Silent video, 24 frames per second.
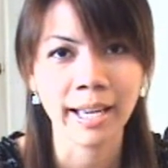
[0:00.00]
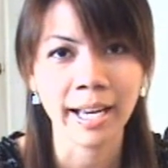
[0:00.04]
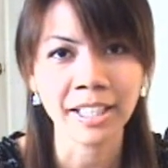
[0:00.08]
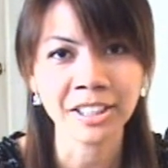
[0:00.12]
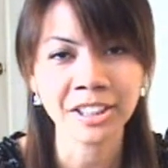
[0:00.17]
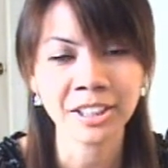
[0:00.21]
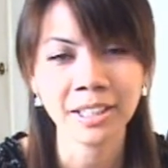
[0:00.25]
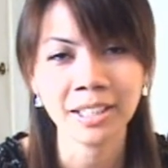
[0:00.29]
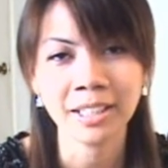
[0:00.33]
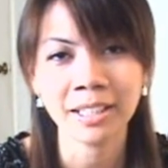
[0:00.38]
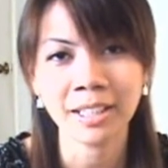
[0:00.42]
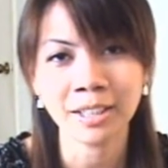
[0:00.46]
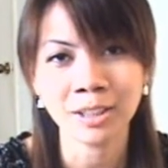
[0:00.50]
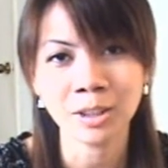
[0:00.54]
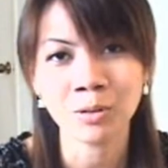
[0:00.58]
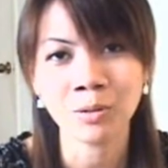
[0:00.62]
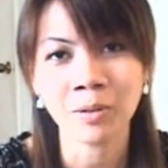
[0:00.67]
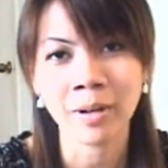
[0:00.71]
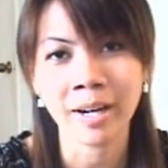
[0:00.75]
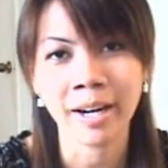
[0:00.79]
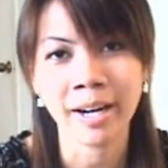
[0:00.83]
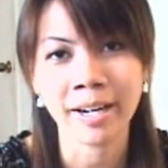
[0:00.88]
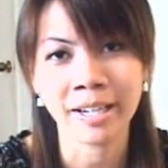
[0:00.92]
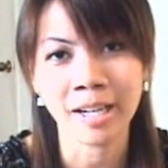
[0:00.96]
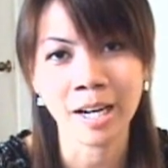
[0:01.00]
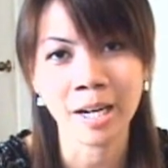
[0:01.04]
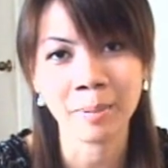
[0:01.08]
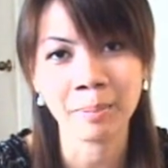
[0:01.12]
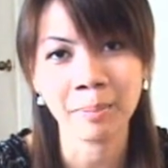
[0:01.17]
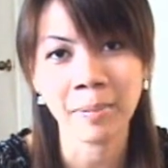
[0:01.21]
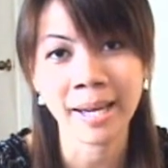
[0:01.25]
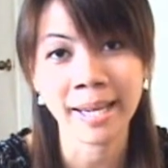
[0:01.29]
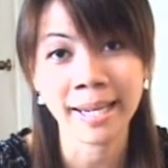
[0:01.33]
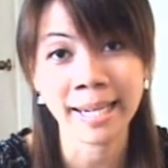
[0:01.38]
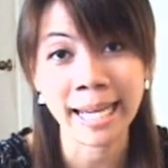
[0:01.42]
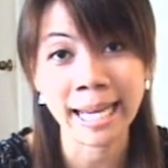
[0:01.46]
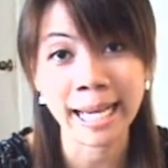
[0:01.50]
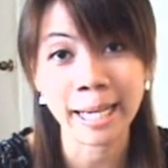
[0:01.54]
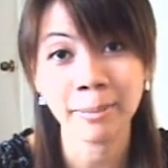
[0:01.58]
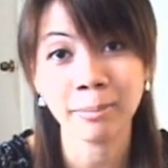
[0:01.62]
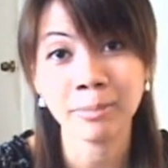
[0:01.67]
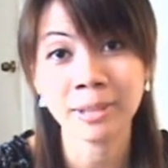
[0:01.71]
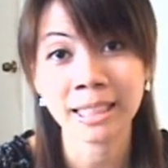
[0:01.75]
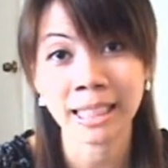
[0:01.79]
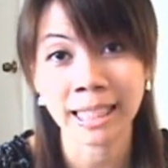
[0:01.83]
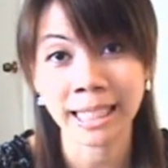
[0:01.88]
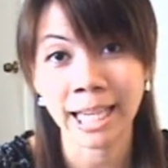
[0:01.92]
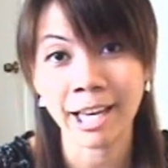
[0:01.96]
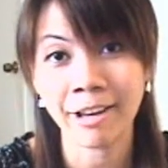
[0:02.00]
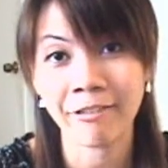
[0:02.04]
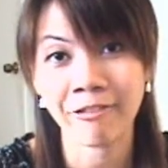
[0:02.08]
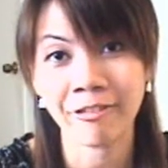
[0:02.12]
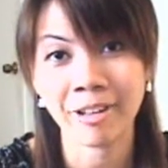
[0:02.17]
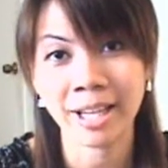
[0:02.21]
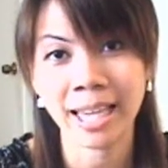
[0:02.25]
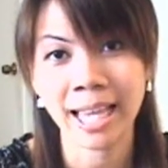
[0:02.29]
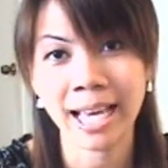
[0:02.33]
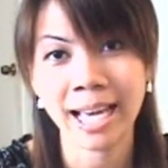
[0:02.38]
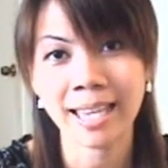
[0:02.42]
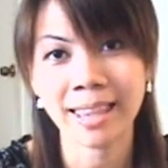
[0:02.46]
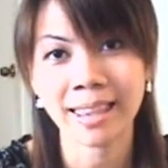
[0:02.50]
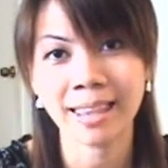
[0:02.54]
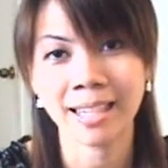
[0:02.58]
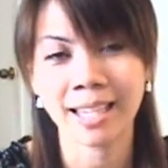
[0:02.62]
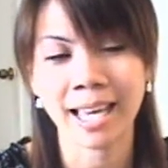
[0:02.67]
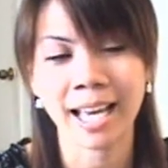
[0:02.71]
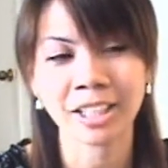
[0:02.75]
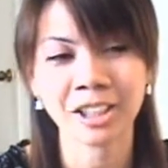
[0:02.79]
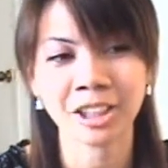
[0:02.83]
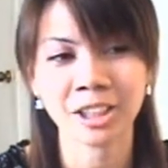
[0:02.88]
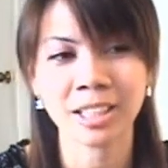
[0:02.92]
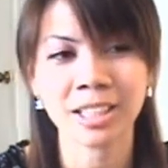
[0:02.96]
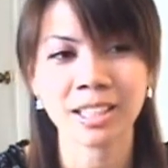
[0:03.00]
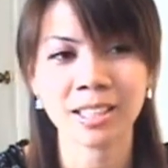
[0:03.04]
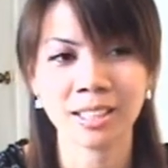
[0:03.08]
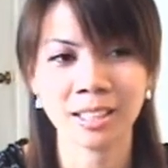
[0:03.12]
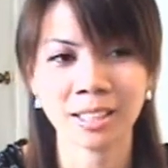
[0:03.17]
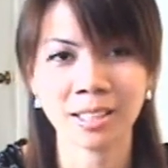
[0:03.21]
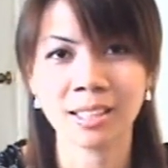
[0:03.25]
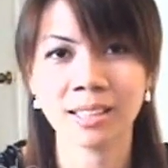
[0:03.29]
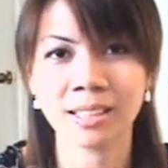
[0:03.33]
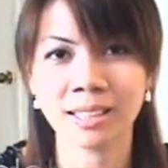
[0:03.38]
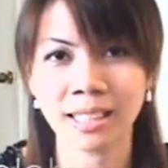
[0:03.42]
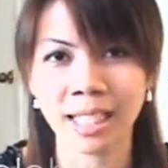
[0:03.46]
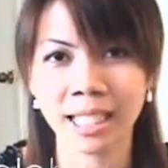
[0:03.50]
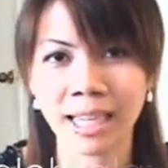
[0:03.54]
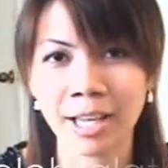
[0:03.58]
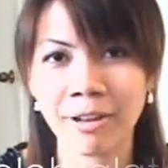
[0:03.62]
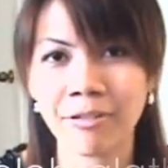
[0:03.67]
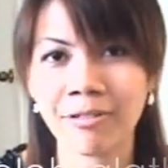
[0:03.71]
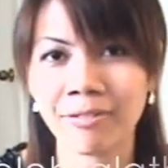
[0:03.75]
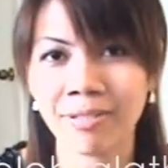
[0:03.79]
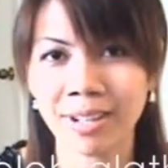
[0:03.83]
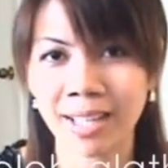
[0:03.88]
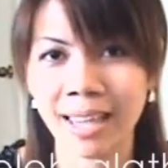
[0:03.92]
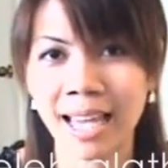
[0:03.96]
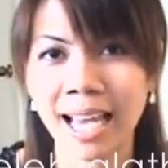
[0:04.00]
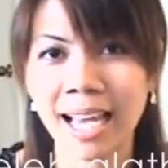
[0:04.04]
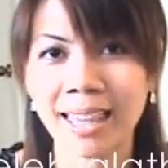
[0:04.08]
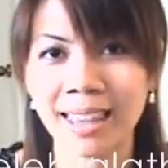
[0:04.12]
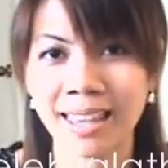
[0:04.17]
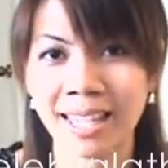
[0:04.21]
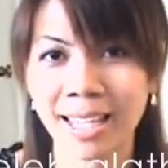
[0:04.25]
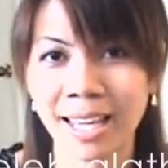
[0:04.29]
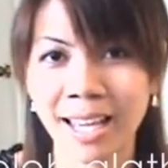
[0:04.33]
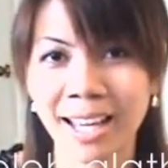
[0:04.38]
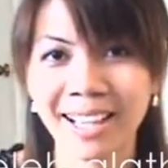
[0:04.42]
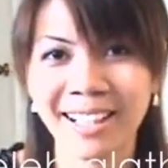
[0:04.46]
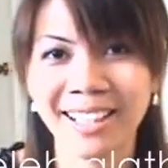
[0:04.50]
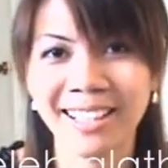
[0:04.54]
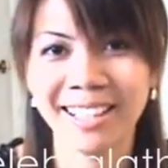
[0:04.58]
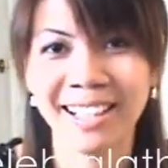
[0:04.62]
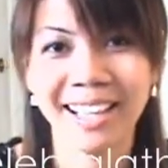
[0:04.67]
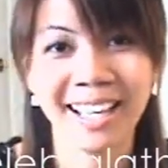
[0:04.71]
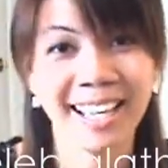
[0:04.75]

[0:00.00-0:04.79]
Actually, that's where I got my name, Celeb Falath. Actually, it's Celeb Falatia.